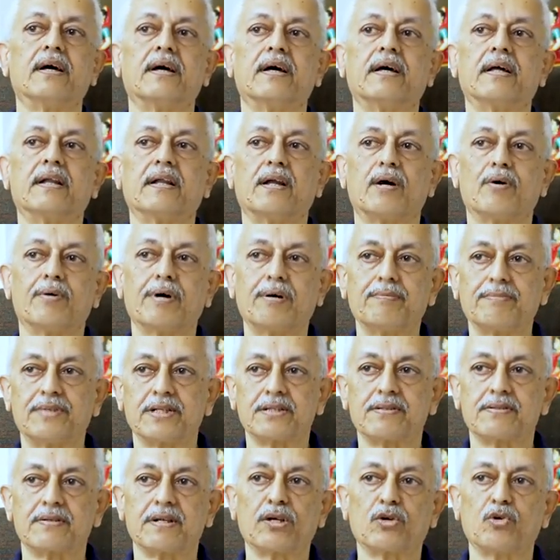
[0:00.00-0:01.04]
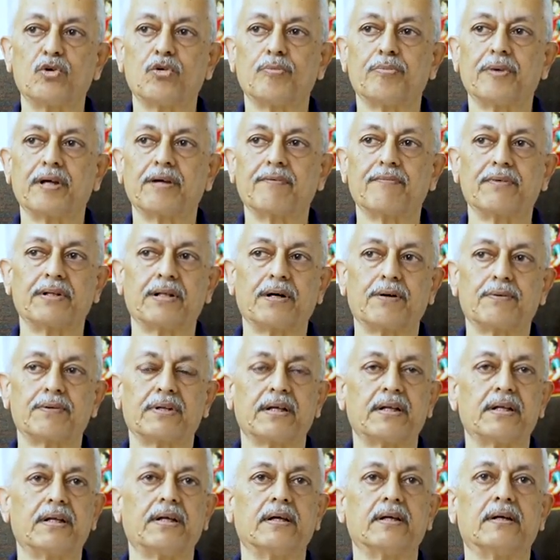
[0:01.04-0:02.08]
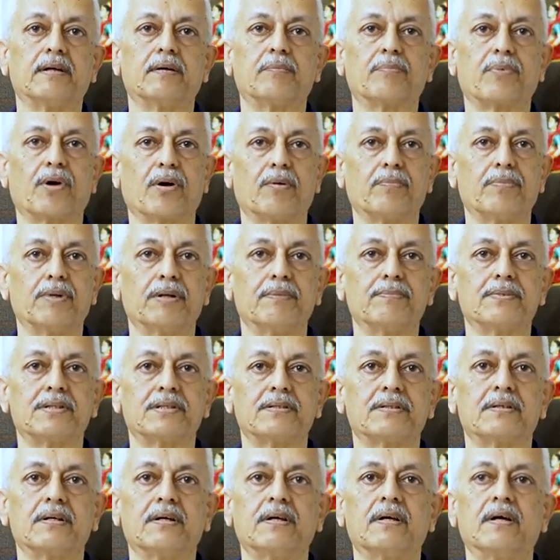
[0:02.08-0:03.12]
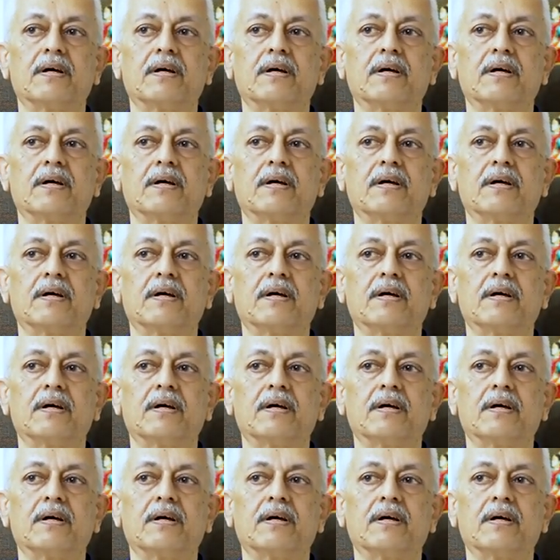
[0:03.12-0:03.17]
and now I'm just recouping without any problems.